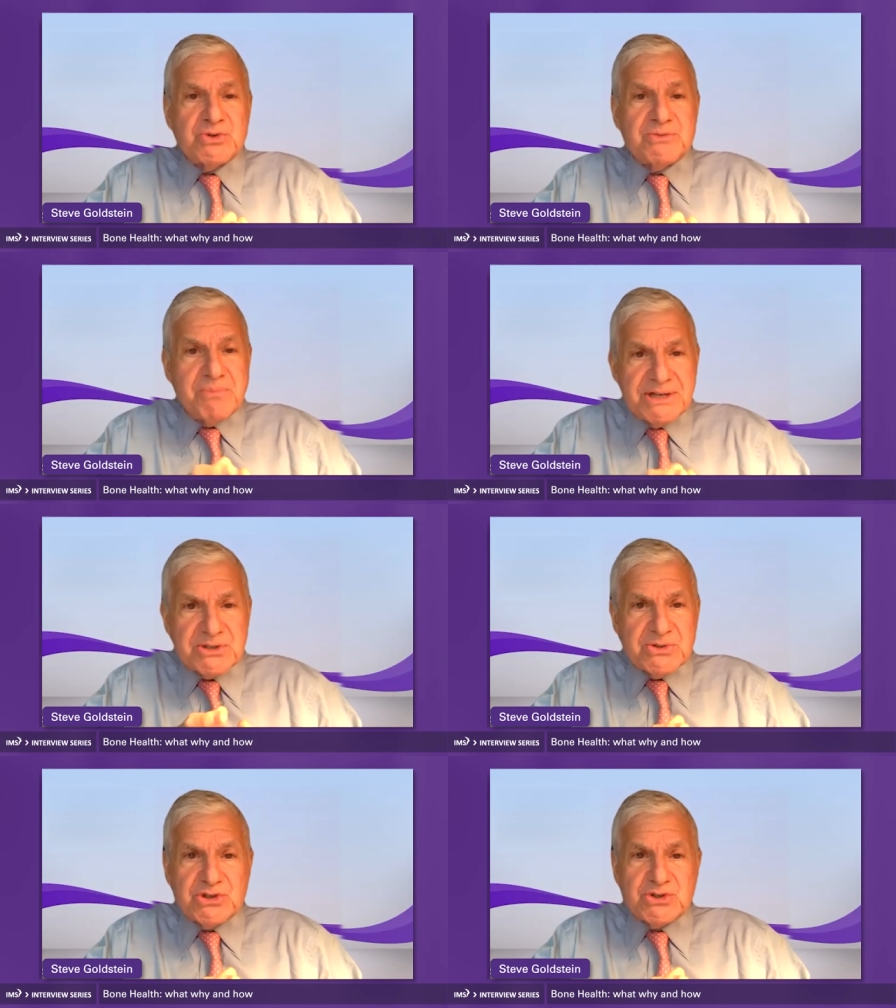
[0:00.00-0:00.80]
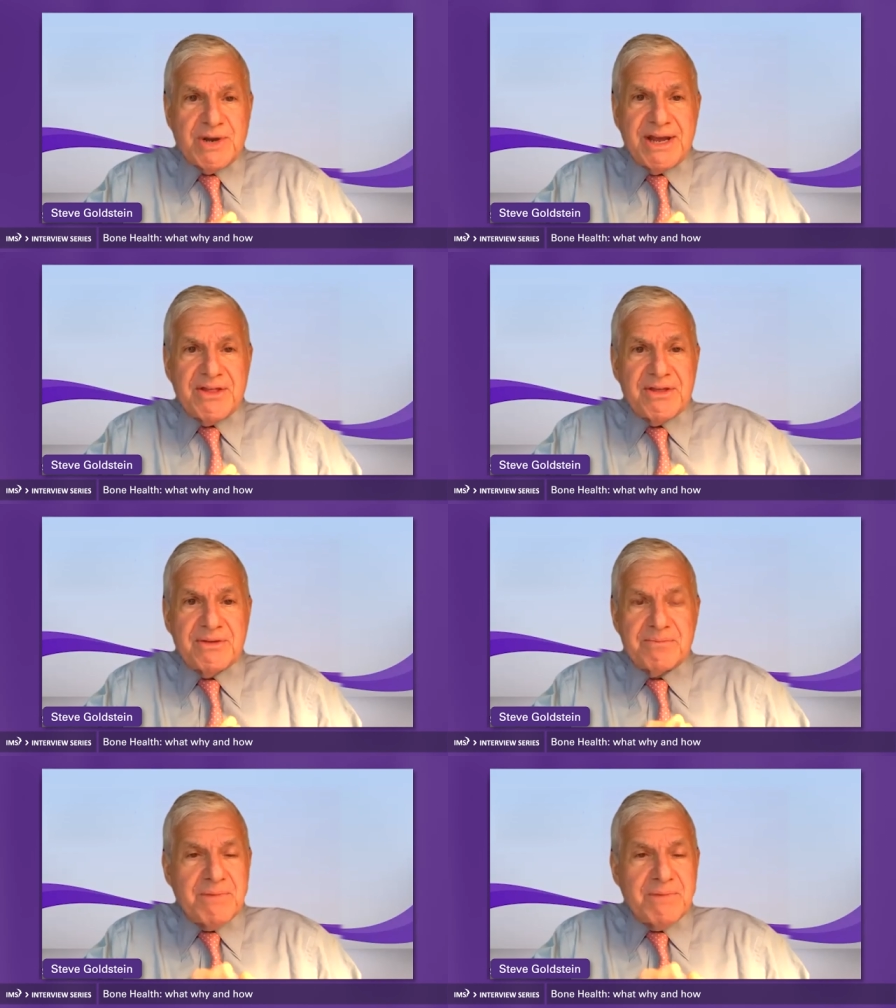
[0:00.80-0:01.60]
good muscle strength,
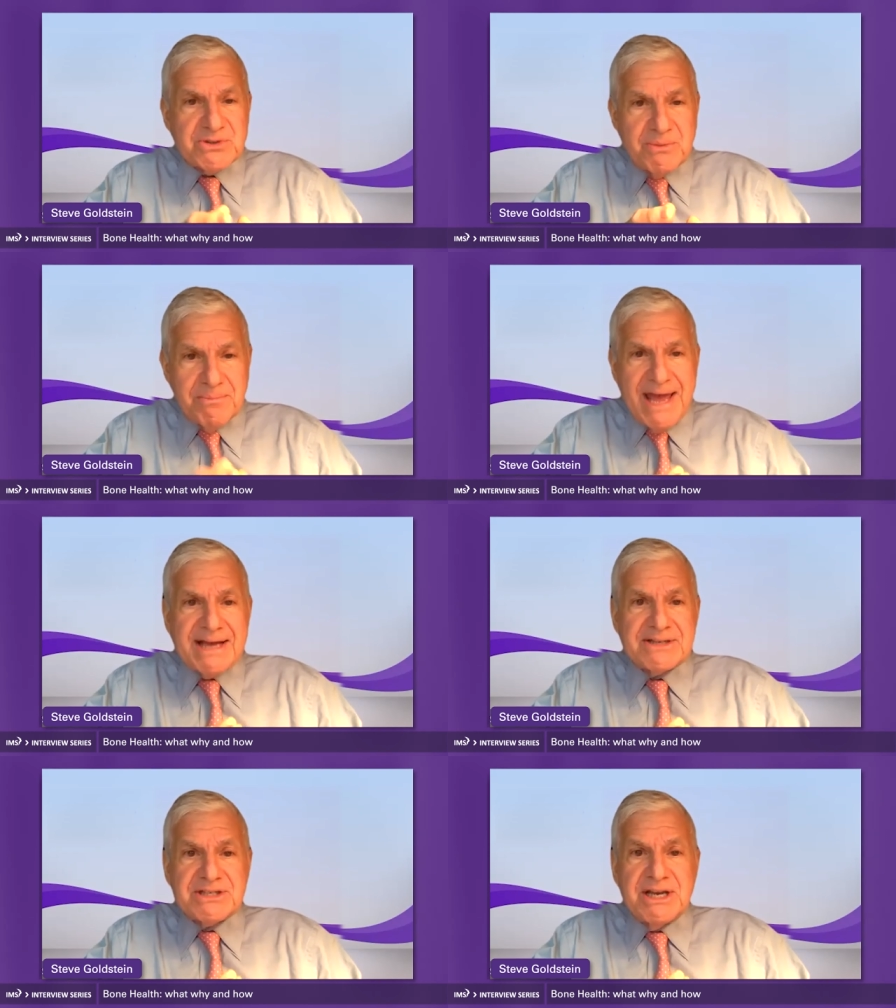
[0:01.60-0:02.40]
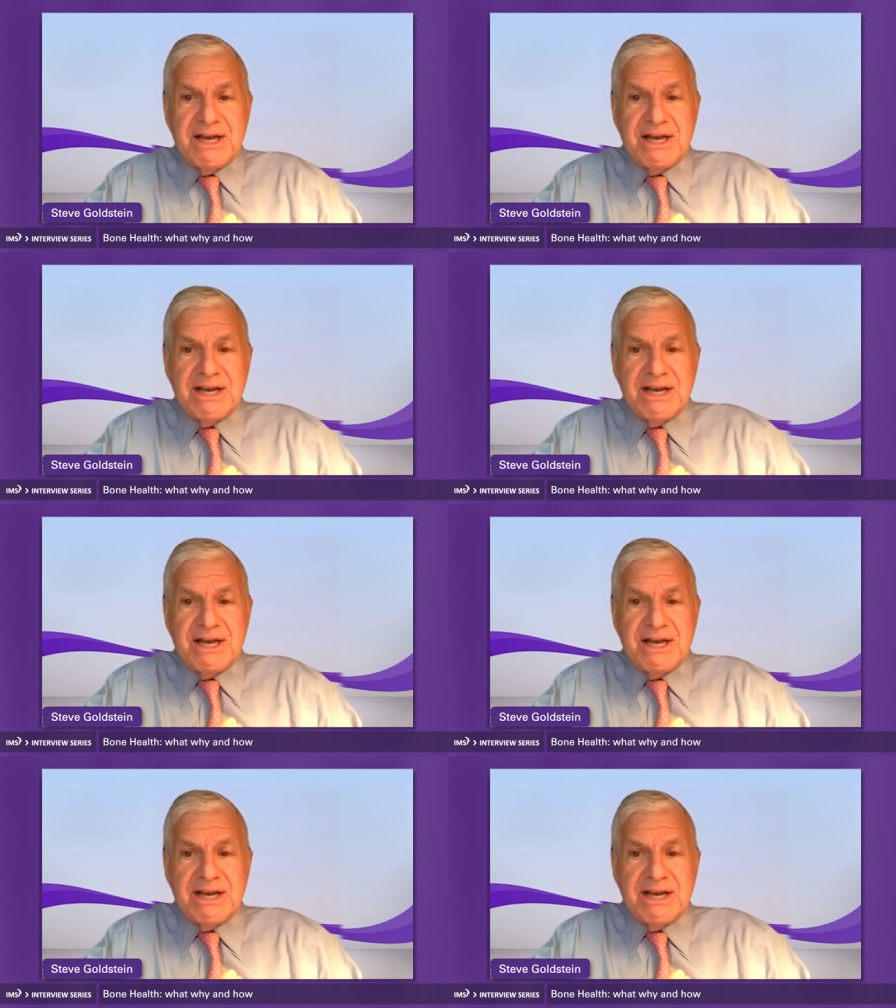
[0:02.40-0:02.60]
muscle mass,